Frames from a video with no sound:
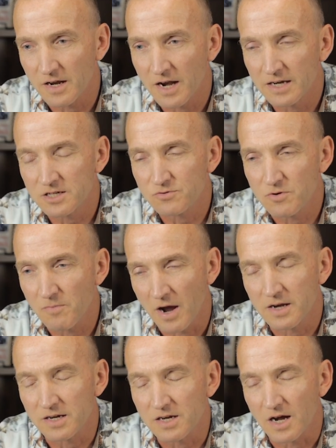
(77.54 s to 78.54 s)
and I just
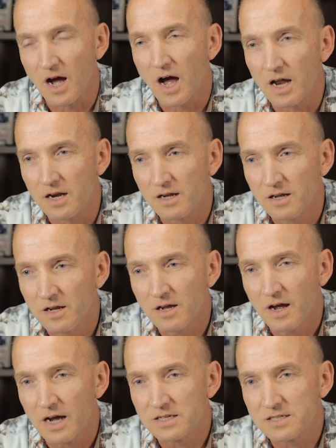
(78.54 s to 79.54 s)
reminded God,
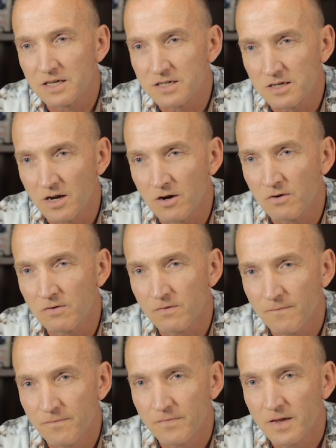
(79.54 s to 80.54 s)
I said, you
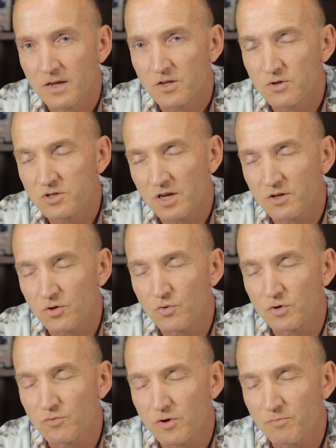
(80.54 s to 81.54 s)
know, you said
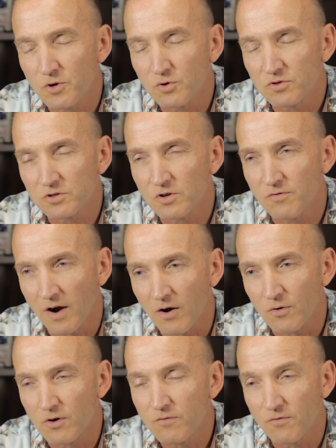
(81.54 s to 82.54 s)
you would rebuke the
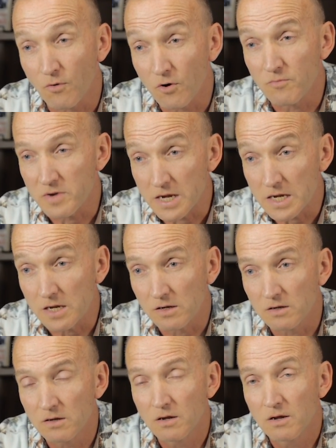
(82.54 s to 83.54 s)
devourer for me.
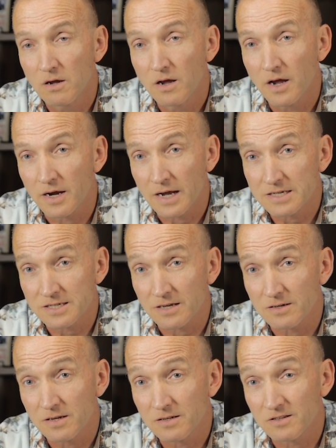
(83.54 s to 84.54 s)
And I
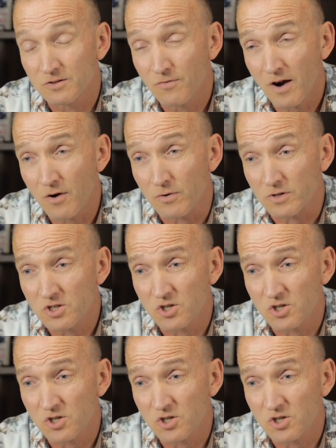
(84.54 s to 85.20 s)
said, the devourer's